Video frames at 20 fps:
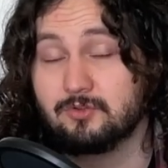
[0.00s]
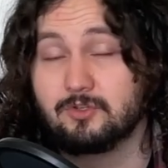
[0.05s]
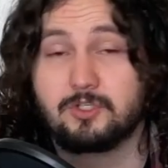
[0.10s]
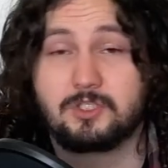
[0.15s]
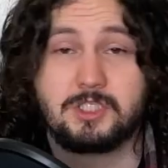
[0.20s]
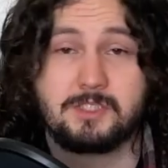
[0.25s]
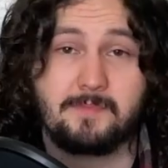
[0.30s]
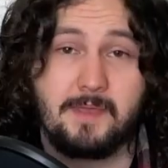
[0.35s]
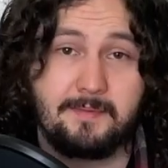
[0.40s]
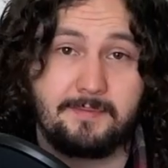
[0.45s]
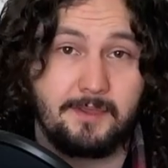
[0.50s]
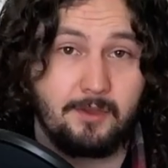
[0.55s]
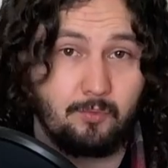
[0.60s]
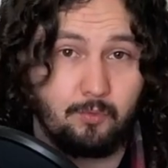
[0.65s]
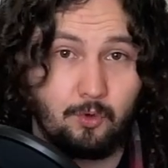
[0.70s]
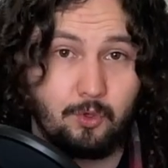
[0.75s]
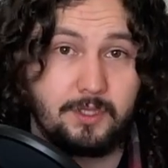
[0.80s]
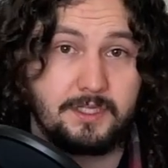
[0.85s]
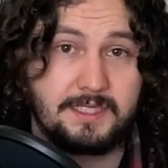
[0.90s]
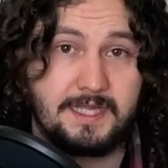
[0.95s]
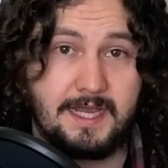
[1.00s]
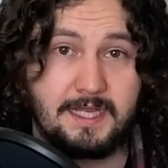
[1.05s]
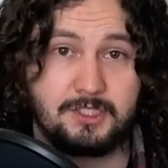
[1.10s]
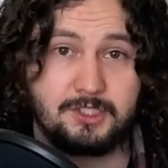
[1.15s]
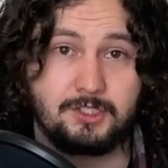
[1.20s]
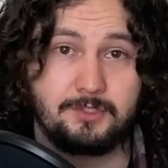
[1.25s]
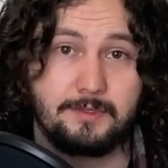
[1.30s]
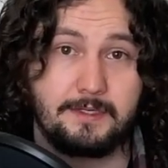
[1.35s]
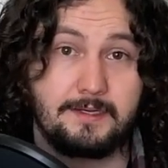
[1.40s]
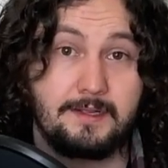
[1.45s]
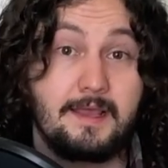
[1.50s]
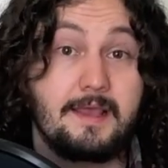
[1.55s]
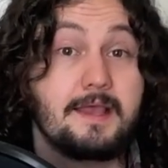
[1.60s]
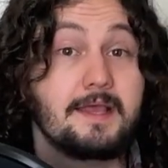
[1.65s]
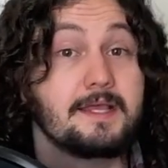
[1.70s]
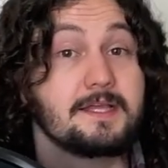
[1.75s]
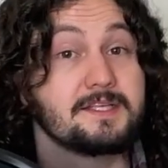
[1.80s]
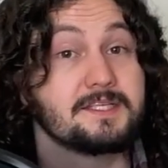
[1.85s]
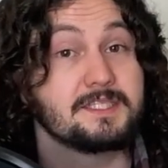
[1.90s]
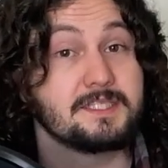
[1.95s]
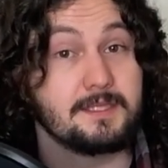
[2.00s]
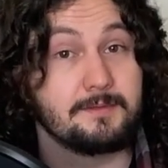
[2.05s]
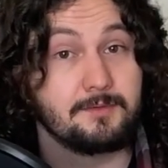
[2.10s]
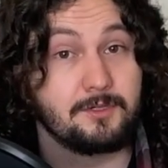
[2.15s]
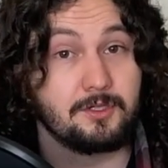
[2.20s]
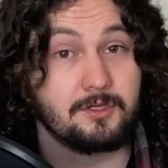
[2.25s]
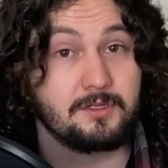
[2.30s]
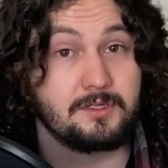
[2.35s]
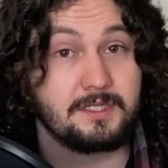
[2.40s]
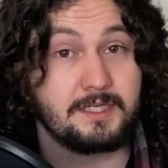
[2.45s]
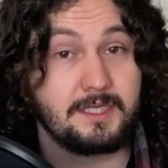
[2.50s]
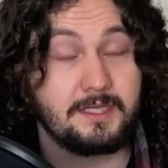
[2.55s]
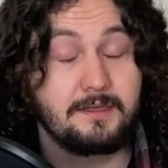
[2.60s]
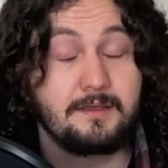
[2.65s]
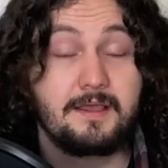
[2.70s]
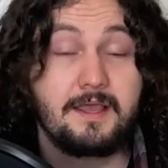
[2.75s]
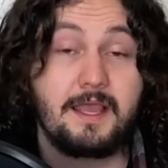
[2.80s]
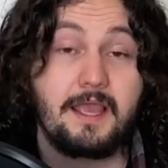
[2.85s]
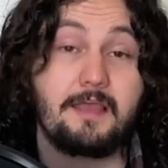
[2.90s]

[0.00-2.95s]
There just might be a roll attached to it. Similarly,